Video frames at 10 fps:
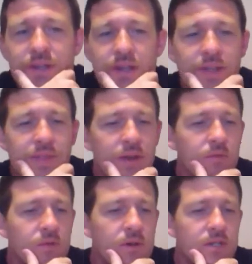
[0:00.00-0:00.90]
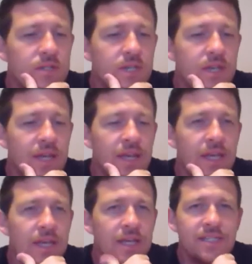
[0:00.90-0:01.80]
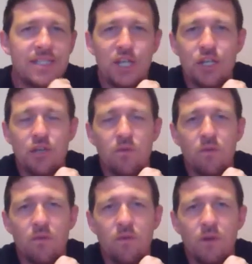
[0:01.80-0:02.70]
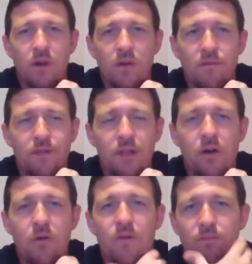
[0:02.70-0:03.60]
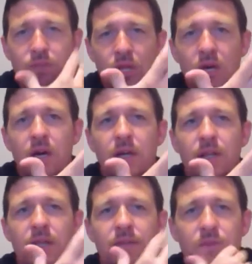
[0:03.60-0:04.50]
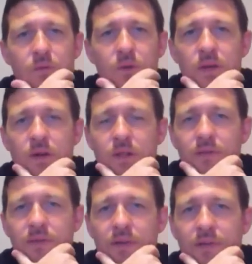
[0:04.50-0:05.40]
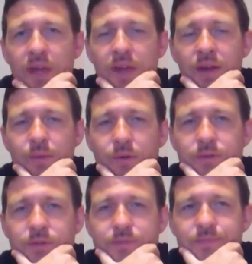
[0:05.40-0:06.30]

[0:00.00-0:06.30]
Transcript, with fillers: And there was a continual flow of blood, if you will, of, of animals.